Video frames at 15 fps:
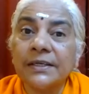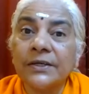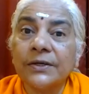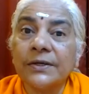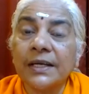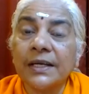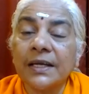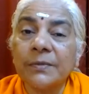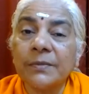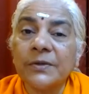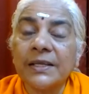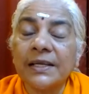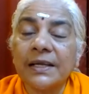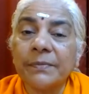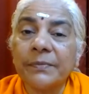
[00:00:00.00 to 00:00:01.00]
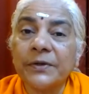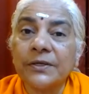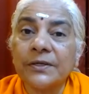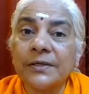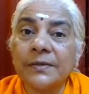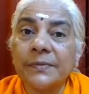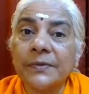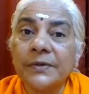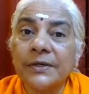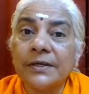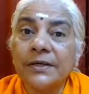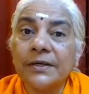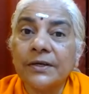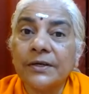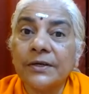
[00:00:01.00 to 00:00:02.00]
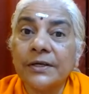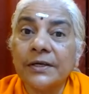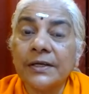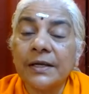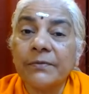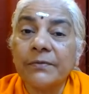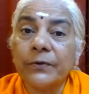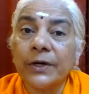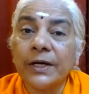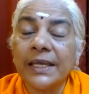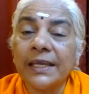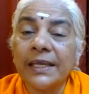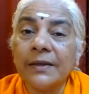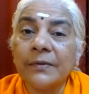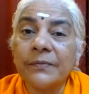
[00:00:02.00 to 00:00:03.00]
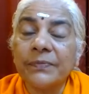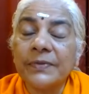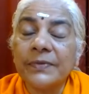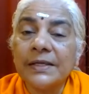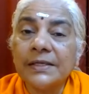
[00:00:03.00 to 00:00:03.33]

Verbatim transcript: or I'm on the laptop, or I'm walking.